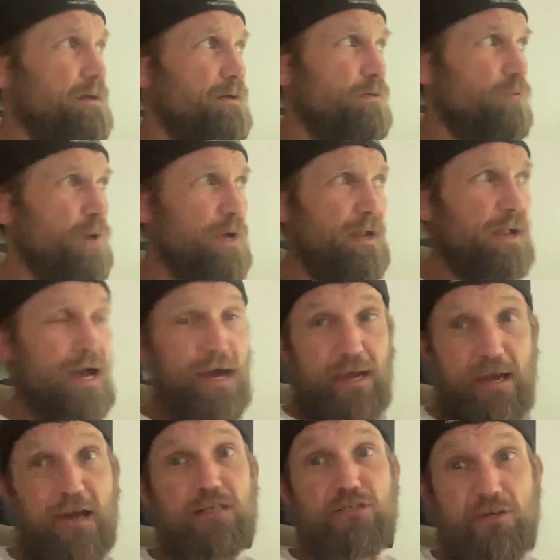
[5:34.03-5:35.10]
When I
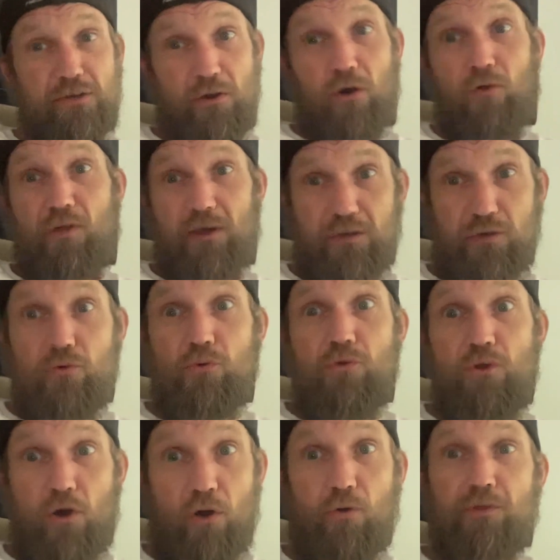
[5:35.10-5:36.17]
actually know that you
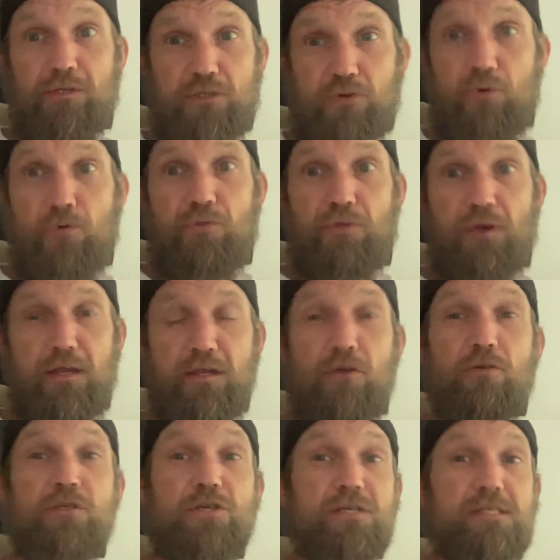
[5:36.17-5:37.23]
know the truth and
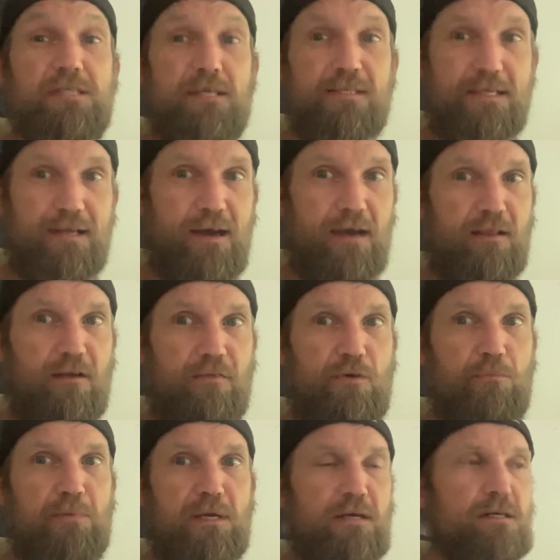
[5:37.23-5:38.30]
you're just in denial of
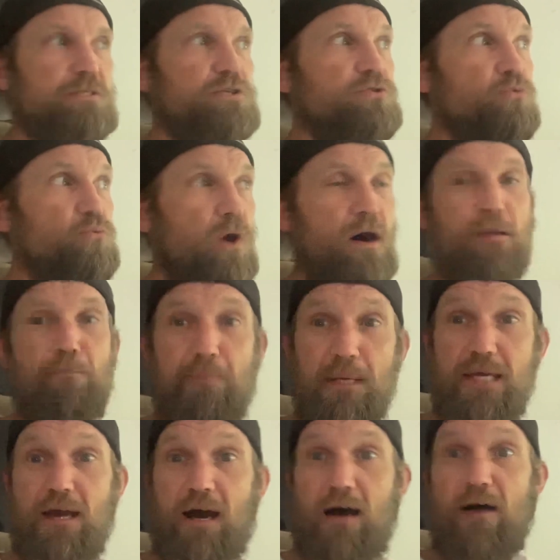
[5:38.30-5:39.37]
it because you want to
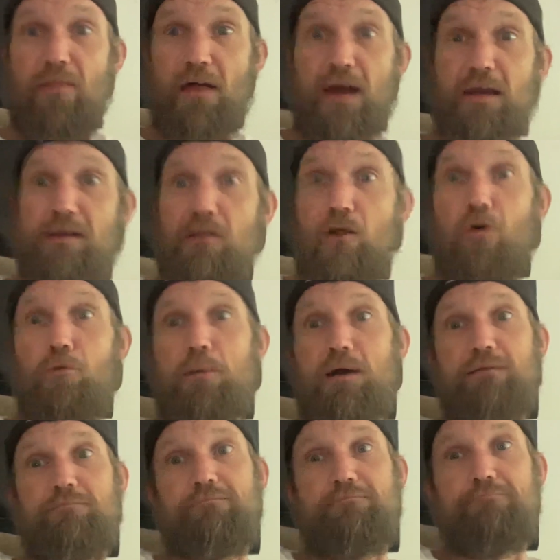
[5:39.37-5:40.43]
be on that globe.
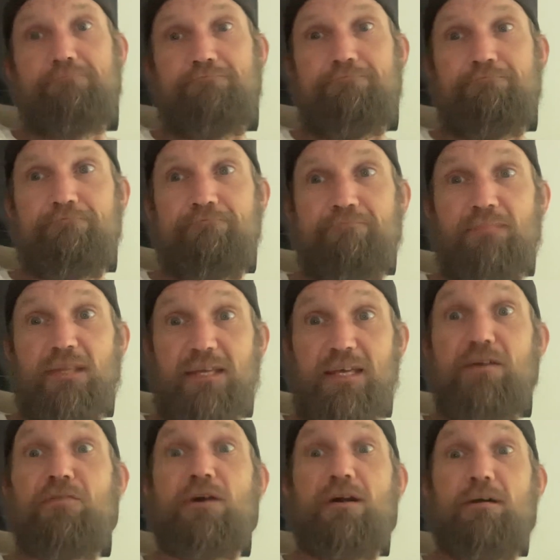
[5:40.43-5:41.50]

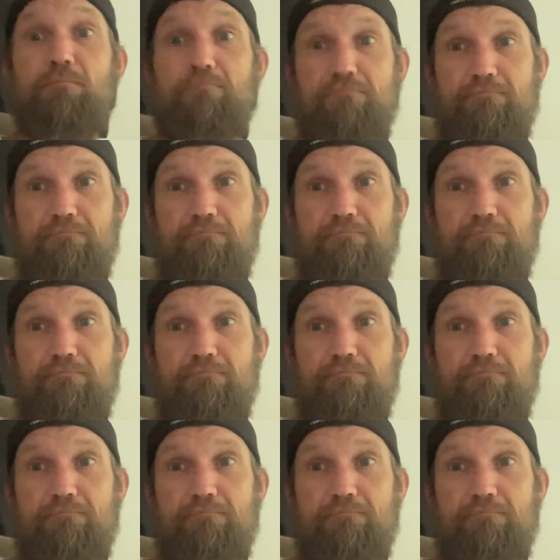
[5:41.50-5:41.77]
Give it up.